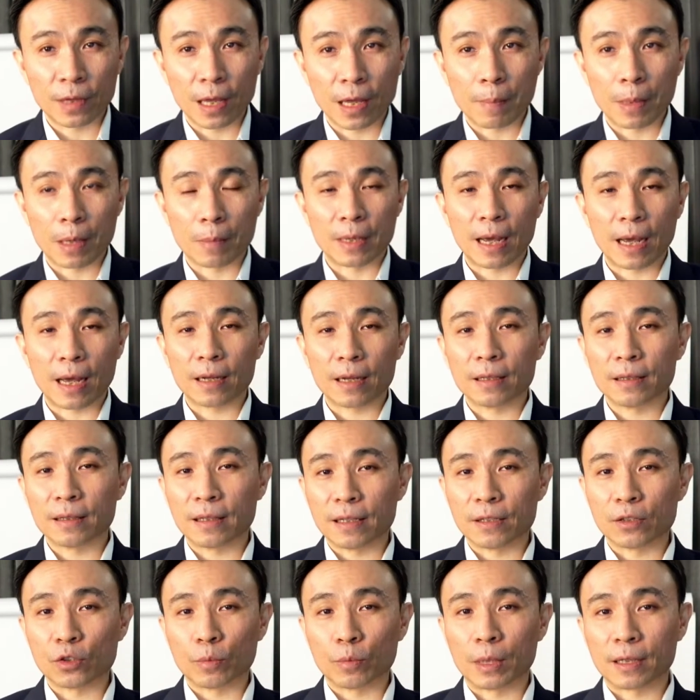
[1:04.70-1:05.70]
There may be other
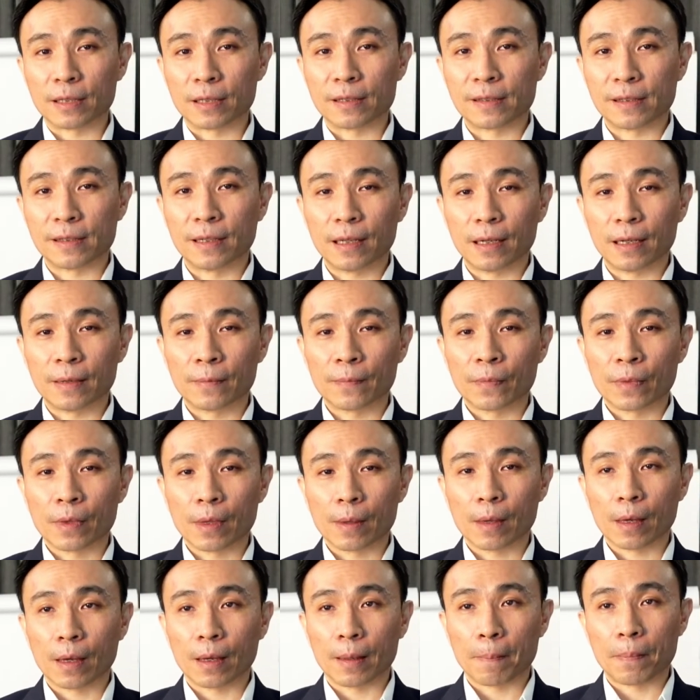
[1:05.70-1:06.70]
things to be considered
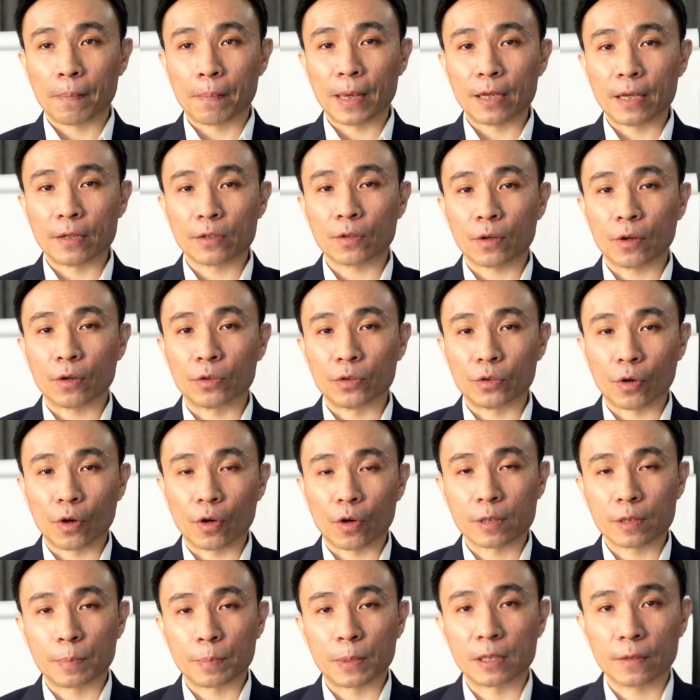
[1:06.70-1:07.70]
based on
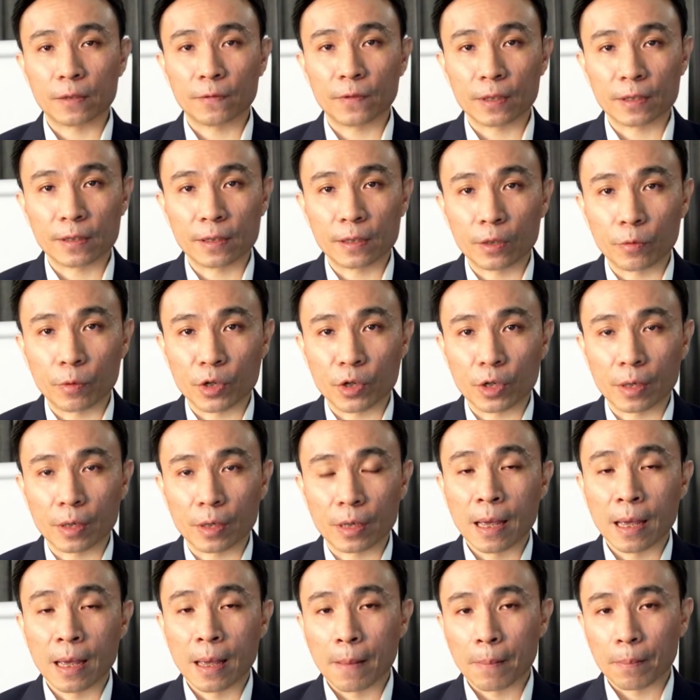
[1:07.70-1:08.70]
your specific
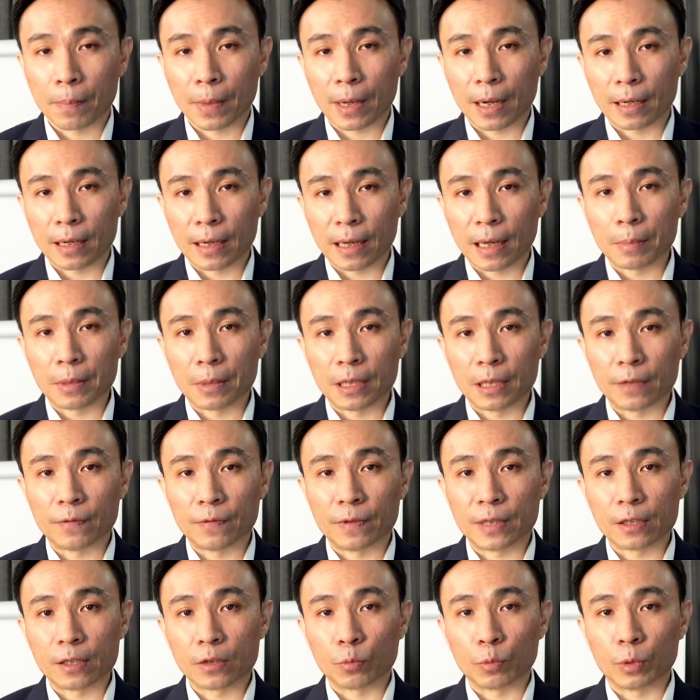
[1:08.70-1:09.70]
situation, but I believe
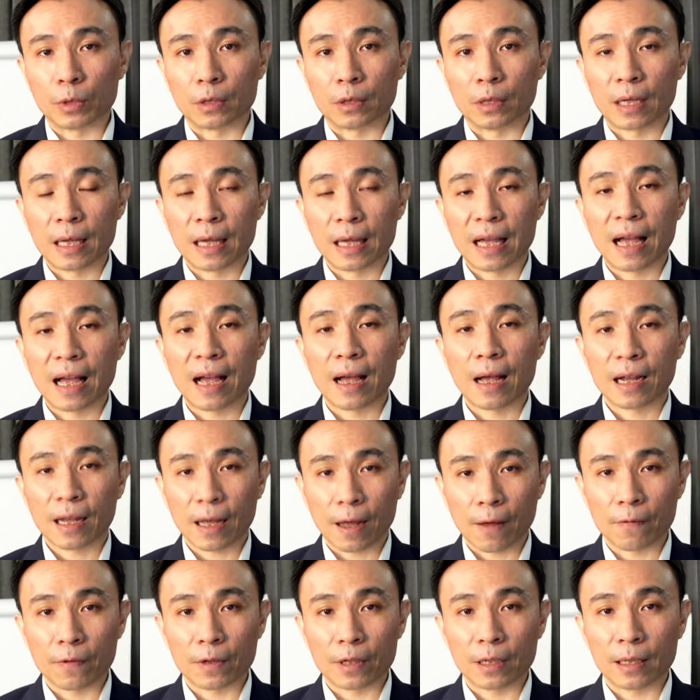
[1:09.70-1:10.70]
this will
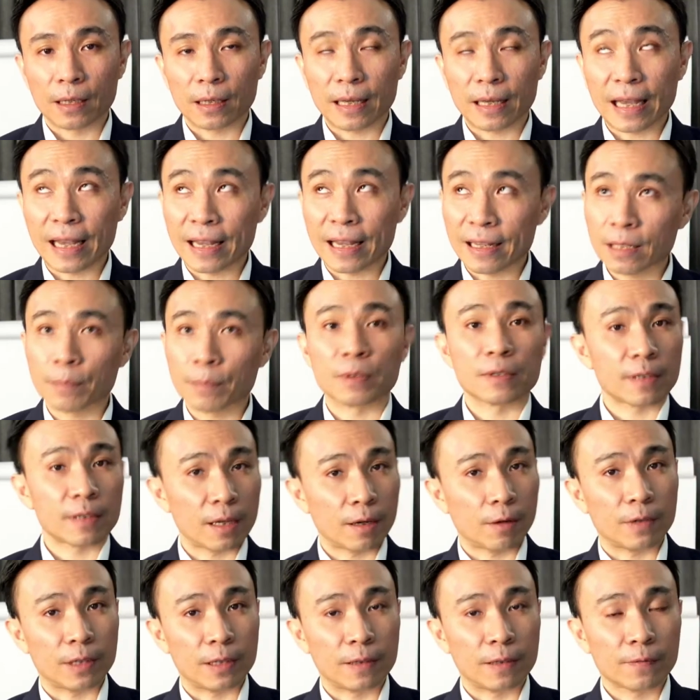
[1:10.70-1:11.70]
cover
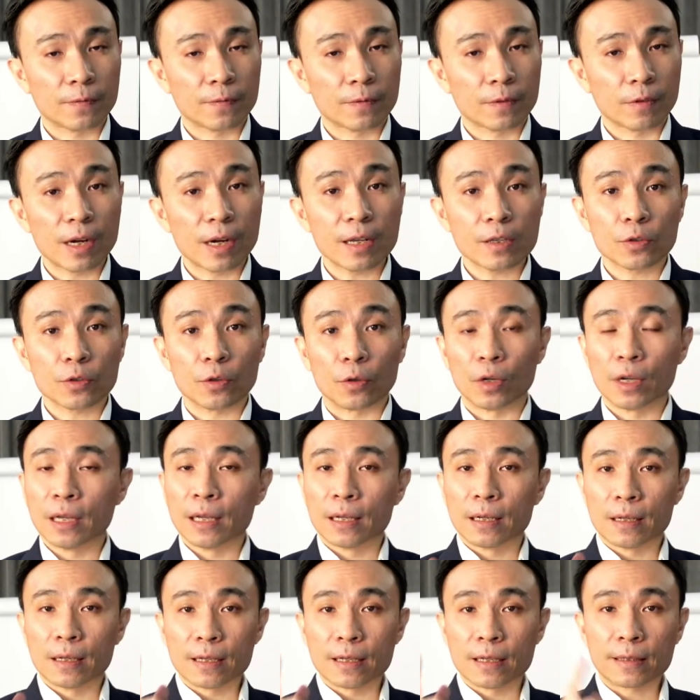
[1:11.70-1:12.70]
80% of it. All right, so
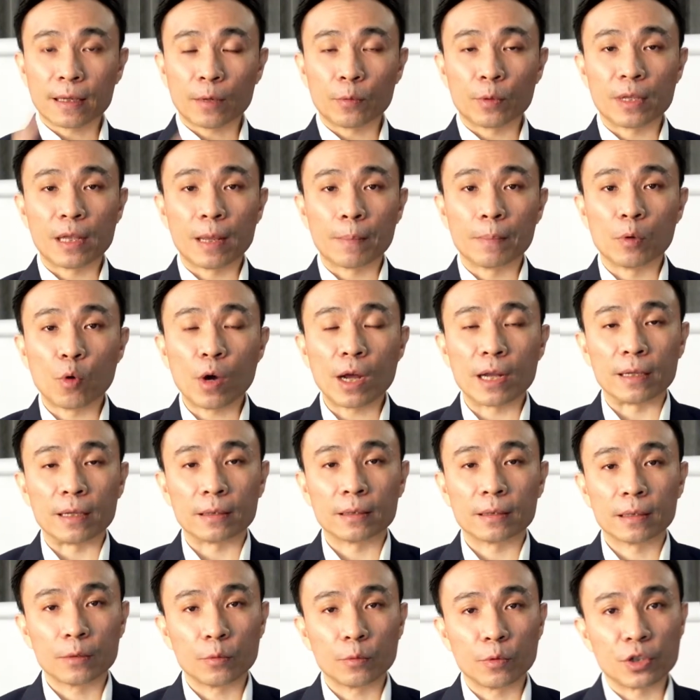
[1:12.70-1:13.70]
let's start with number one,
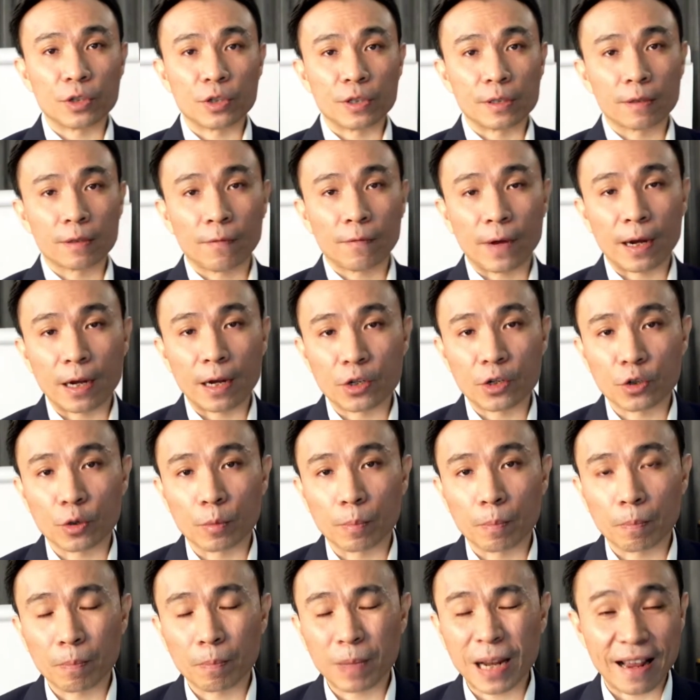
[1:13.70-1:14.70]
which is financial
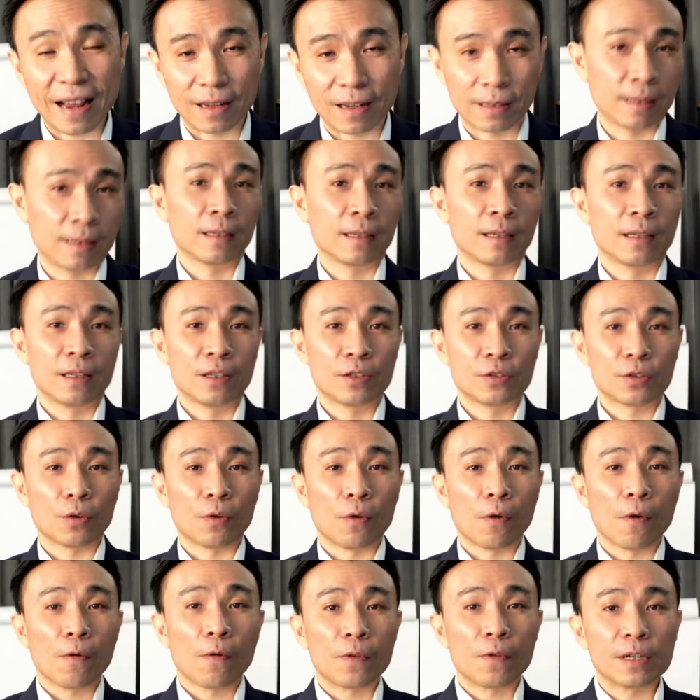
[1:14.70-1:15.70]
plan.
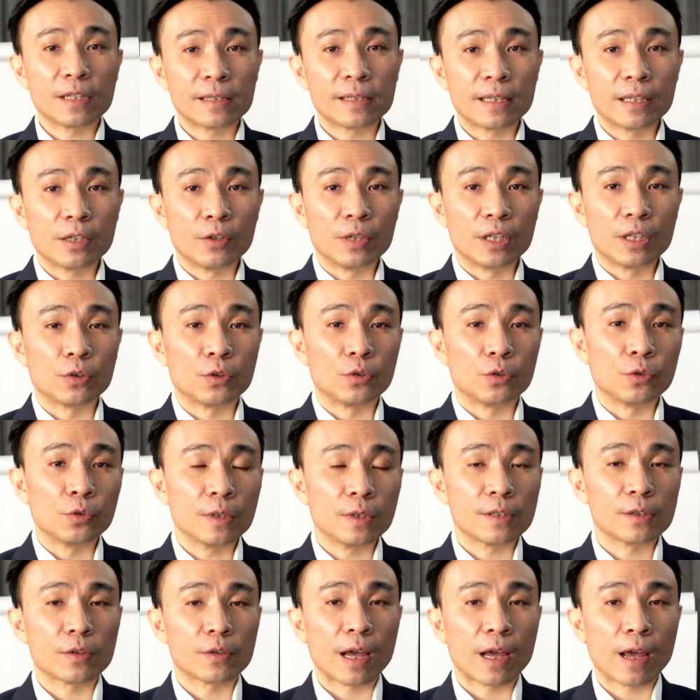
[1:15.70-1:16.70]
So first thing you need to
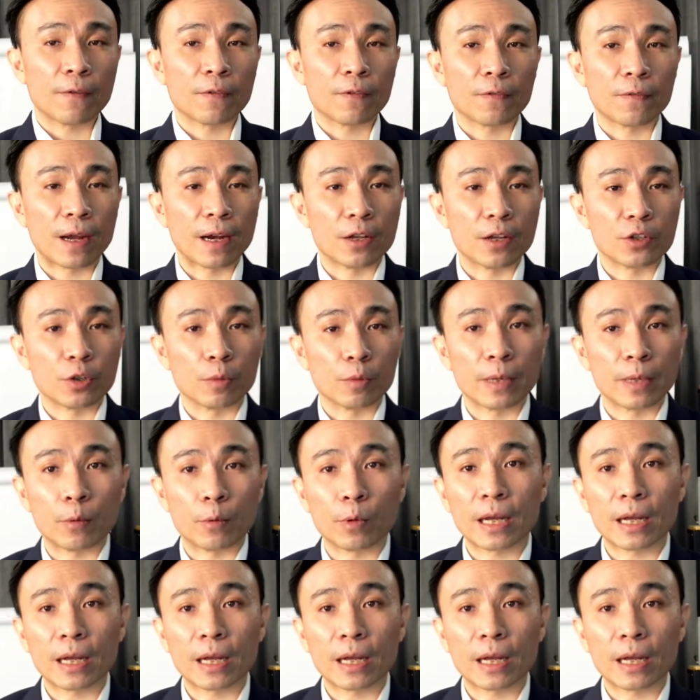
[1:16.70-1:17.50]
do is to have a financial plan.